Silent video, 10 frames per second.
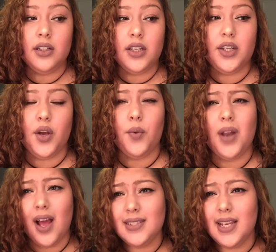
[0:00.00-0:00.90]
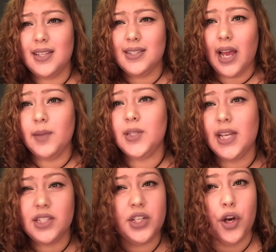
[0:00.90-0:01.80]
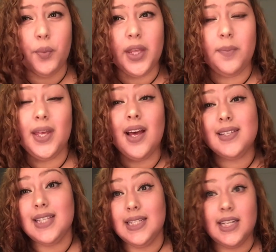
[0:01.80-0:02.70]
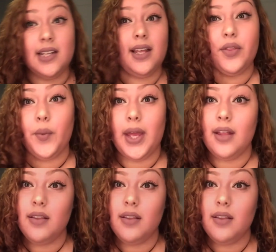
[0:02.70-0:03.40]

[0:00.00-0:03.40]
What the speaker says: you know, not take the time to get to know me because they didn't like the way I